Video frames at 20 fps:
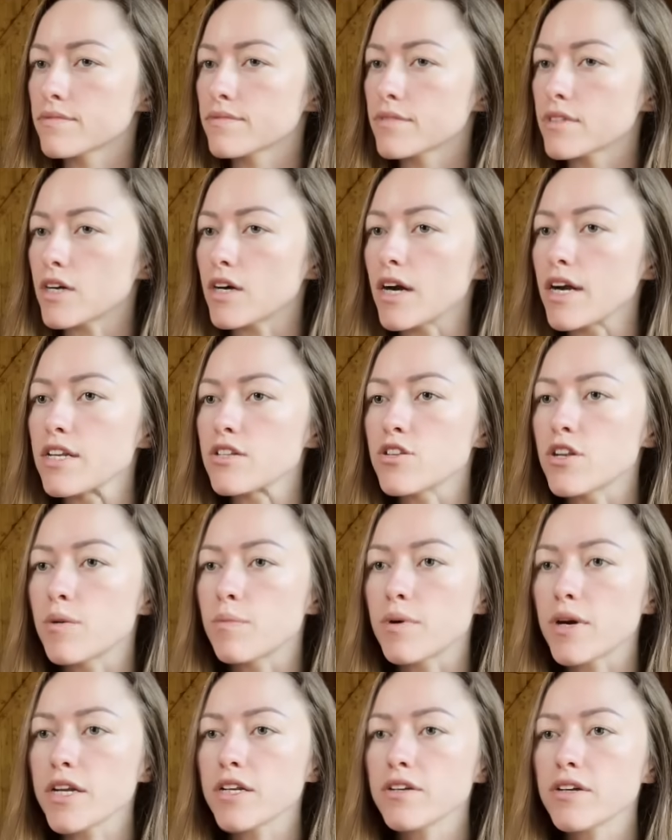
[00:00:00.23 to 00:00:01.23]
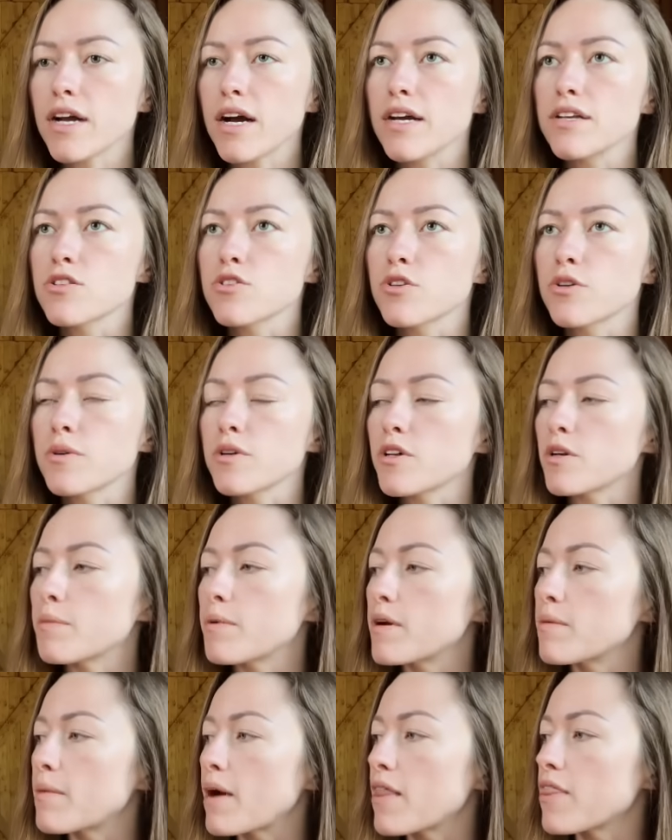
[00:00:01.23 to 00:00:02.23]
All right, so to bring you guys through a little bit
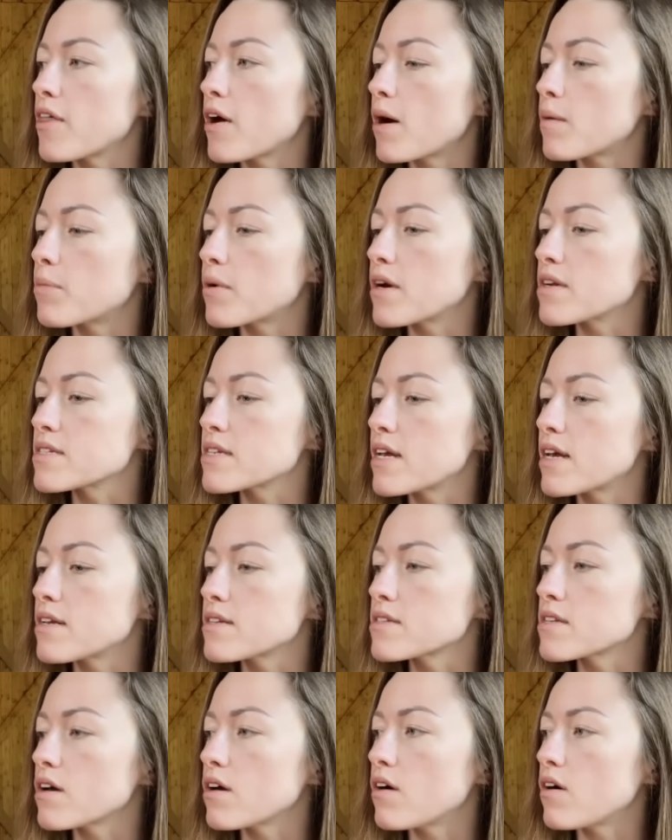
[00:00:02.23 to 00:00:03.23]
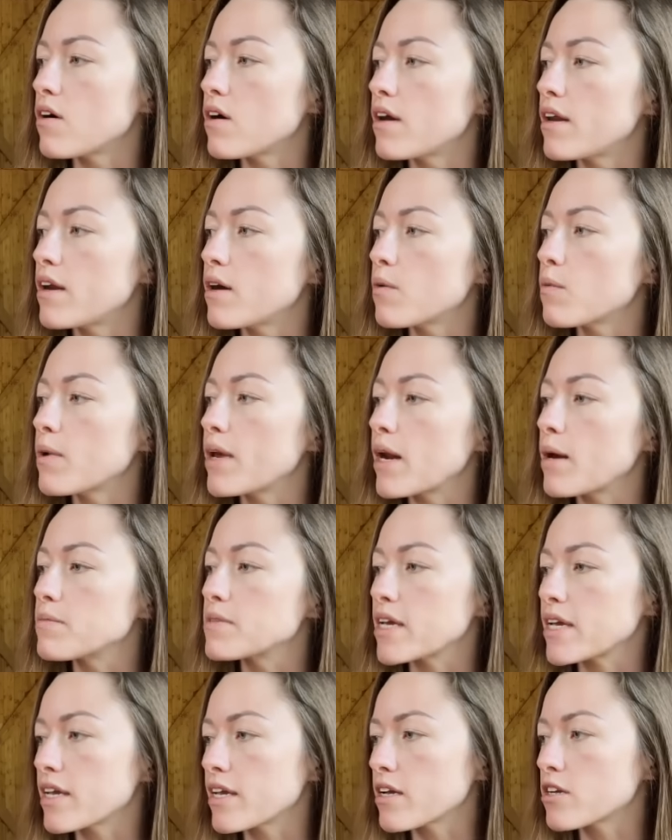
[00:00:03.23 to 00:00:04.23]
of my thought process on when I'm
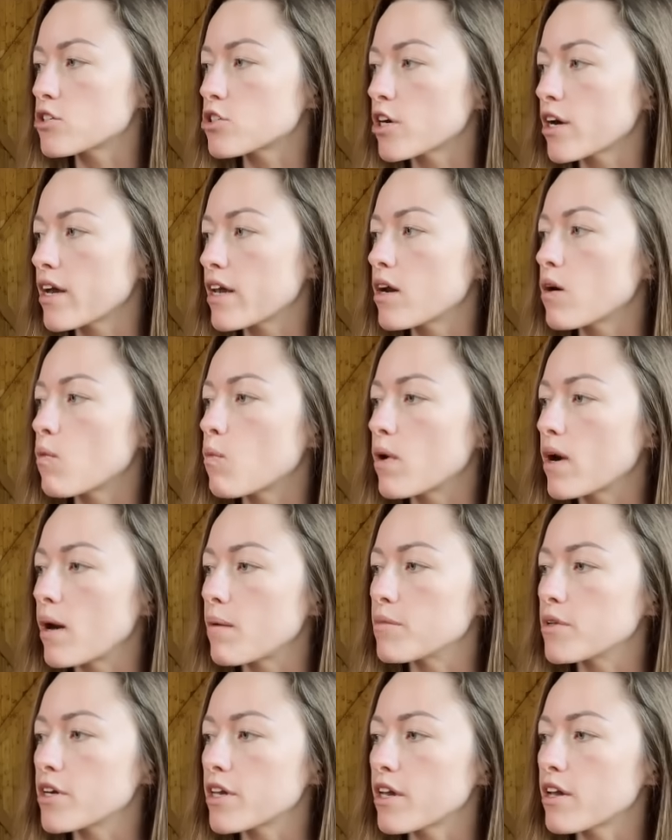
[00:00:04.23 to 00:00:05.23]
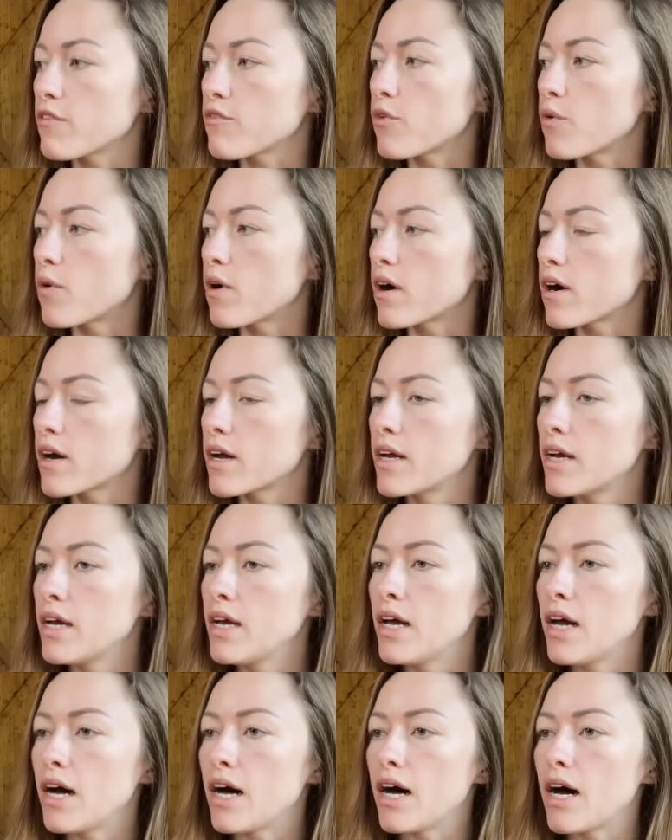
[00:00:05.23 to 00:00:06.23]
taking a trade, what I'm looking for.
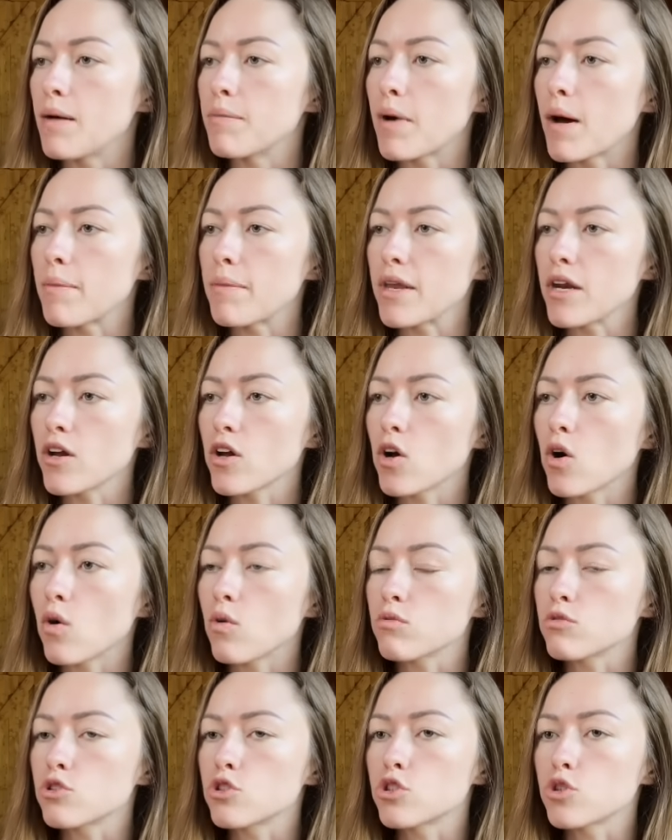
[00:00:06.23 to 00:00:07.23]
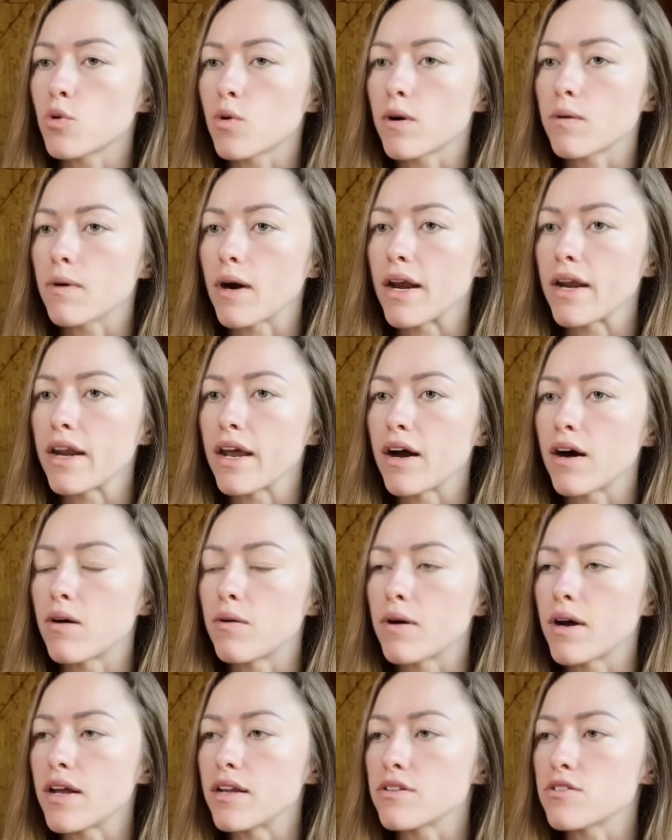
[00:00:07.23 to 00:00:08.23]
I'm in a gold short right
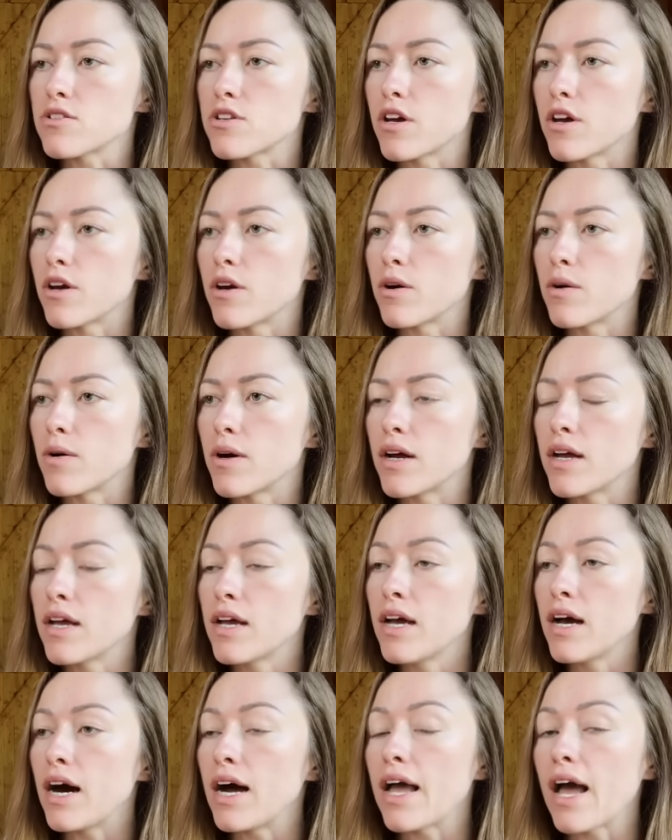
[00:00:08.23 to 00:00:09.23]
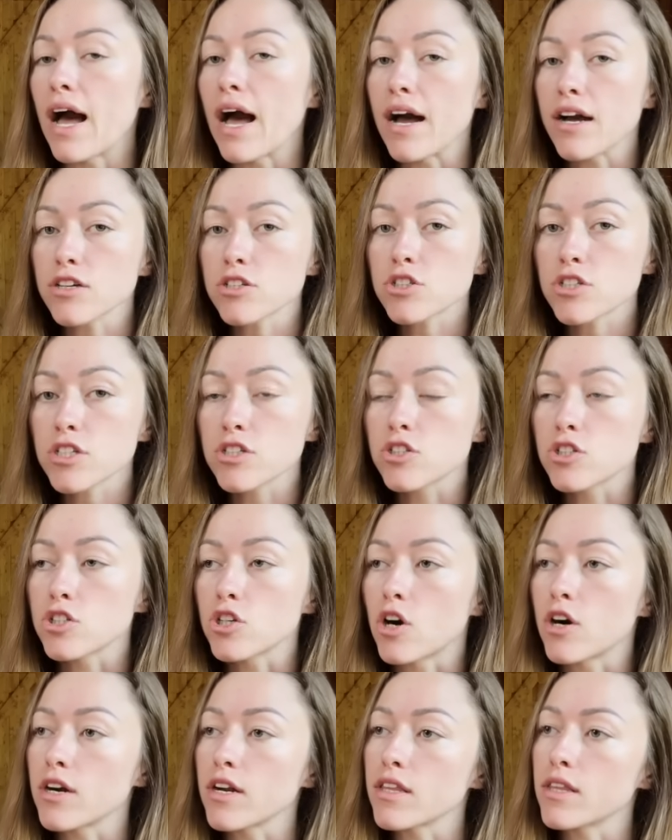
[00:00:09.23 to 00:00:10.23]
now, and so I actually
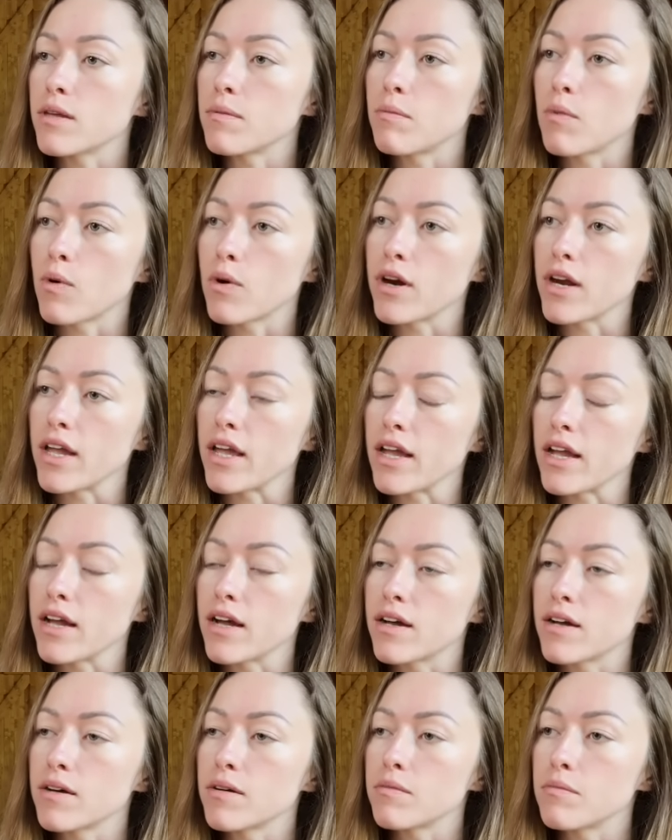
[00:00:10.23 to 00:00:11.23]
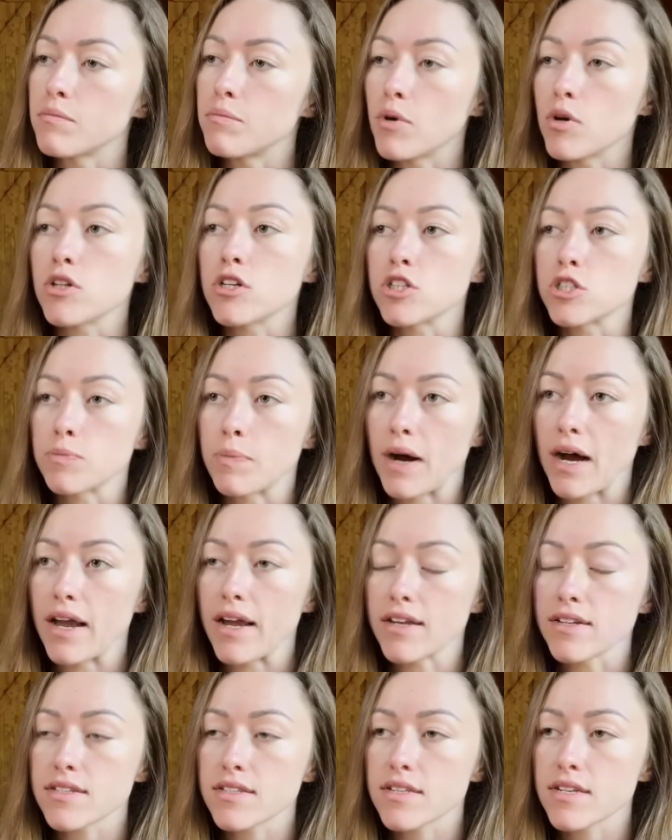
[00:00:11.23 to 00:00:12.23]
started the morning bullish
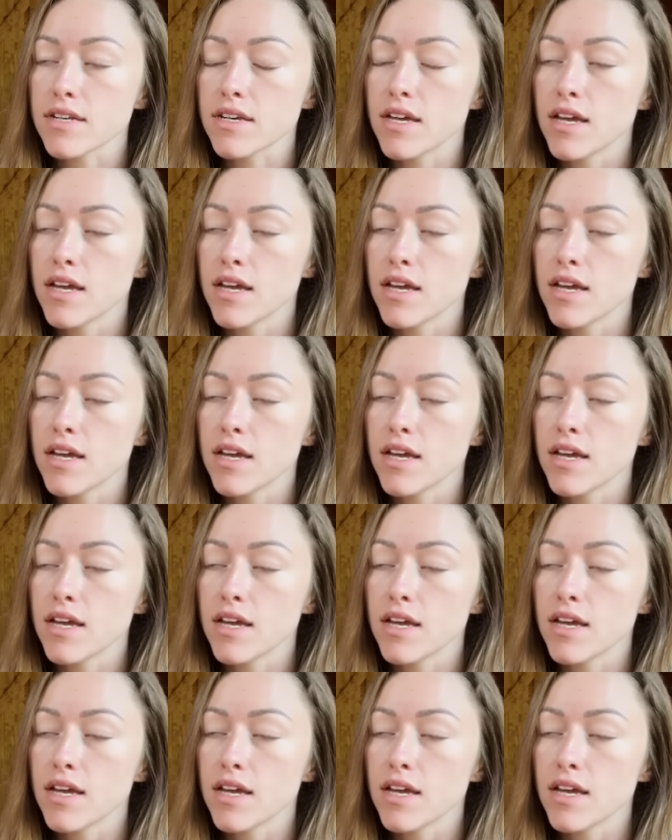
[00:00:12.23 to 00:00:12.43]
biased,